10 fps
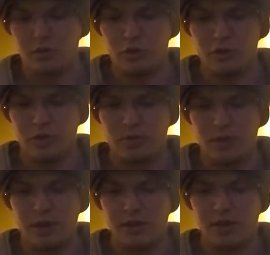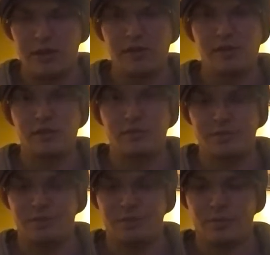to look something like this.
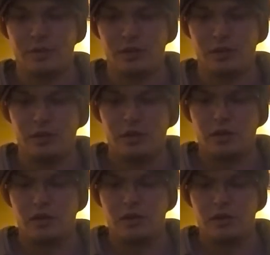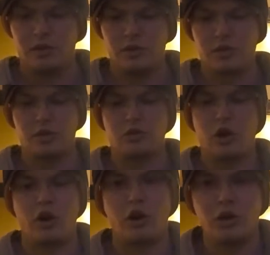Just a little
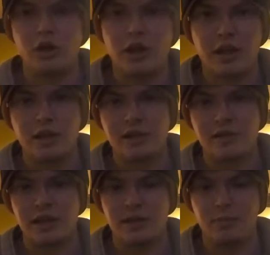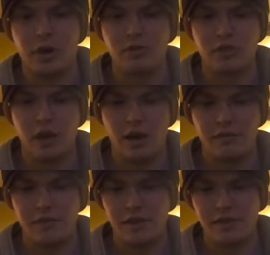card. You could get this at the post
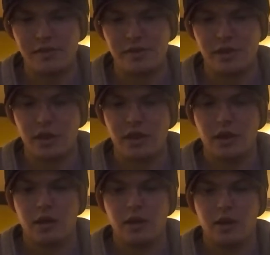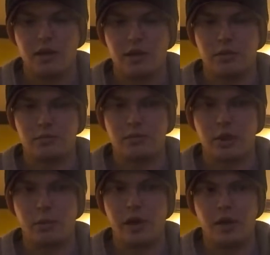office,
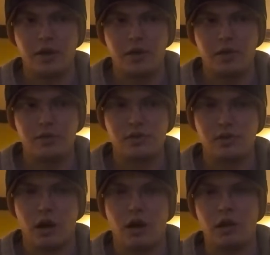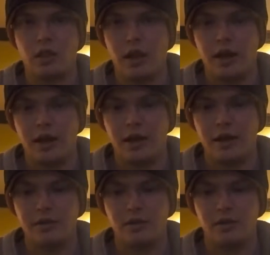Cabela's,
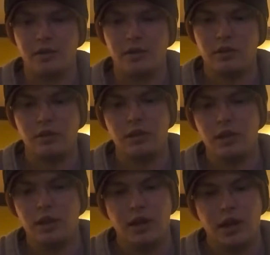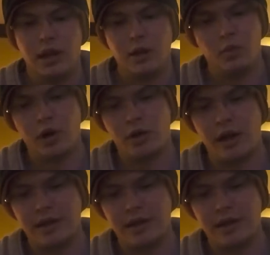online, anywhere like